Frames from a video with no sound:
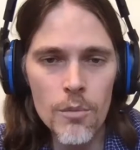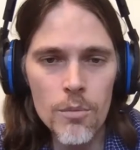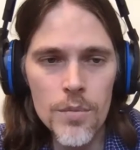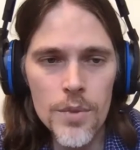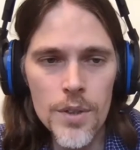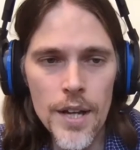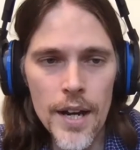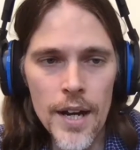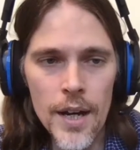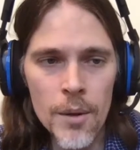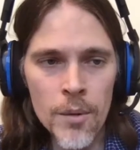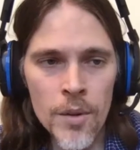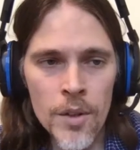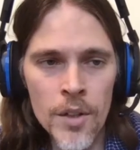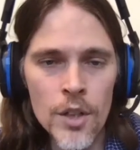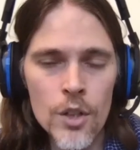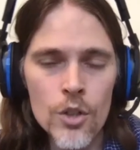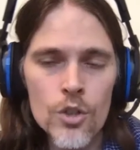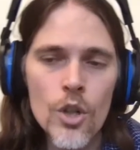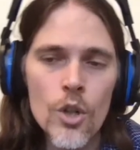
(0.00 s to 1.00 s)
yeah.
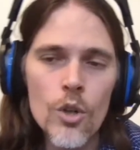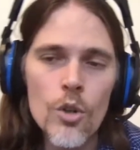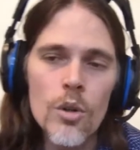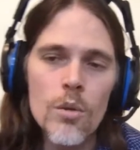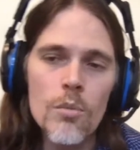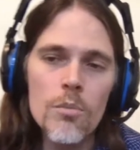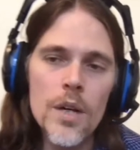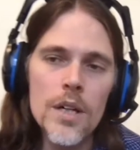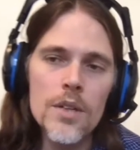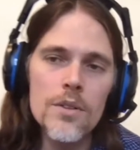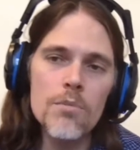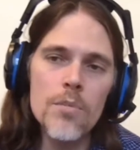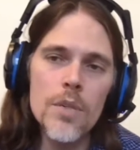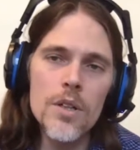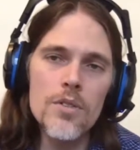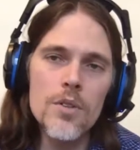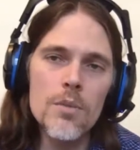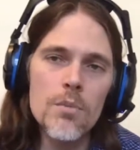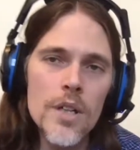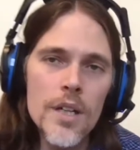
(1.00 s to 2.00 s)
So, but, but
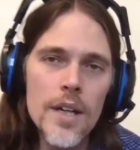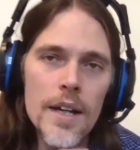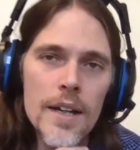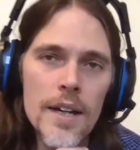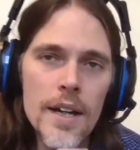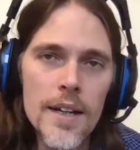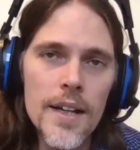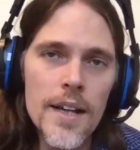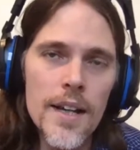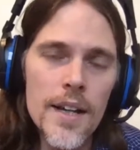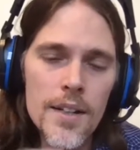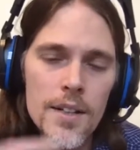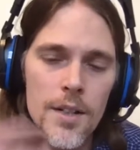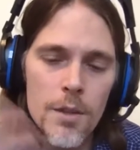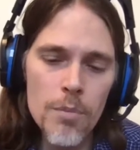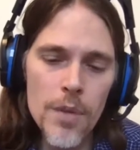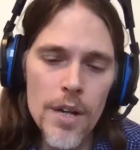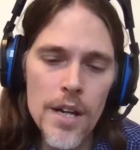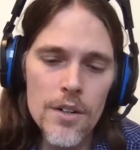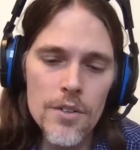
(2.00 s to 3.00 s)
to me, I, again, it
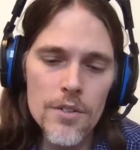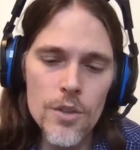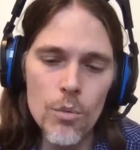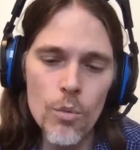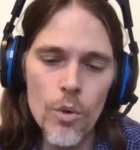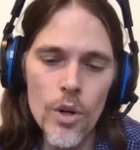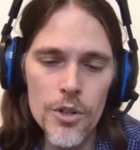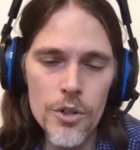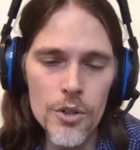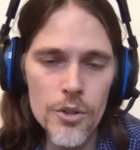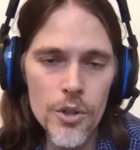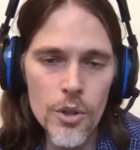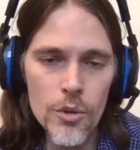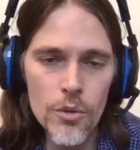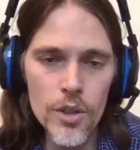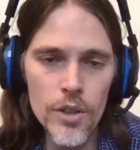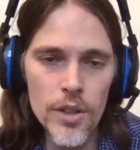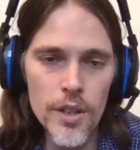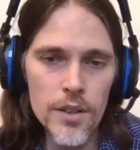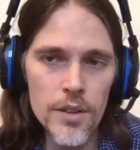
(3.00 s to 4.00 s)
depends on what you're
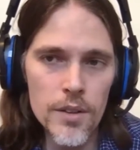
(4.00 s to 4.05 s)
doing. Like,